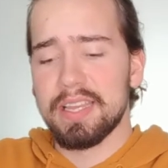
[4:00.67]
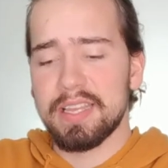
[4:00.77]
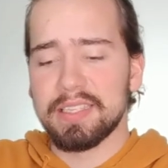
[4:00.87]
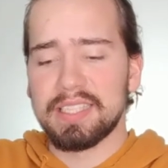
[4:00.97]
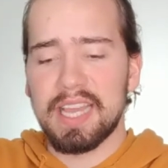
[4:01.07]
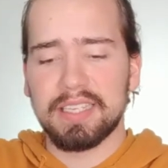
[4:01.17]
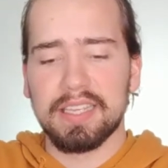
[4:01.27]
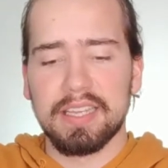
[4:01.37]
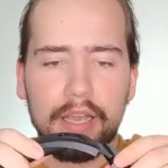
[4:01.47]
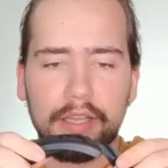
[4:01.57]
is that
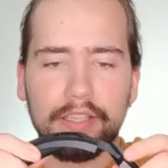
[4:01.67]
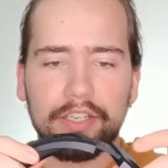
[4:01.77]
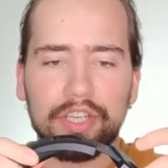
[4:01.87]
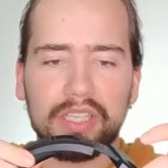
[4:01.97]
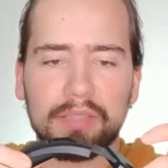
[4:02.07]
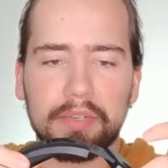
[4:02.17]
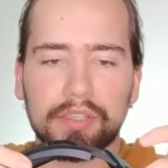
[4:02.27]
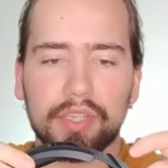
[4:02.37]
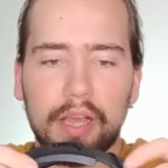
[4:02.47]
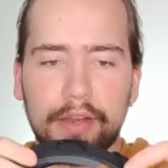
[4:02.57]
the adjustment
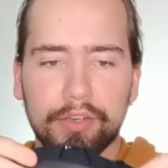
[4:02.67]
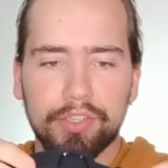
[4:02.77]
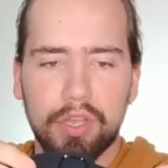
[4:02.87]
sliders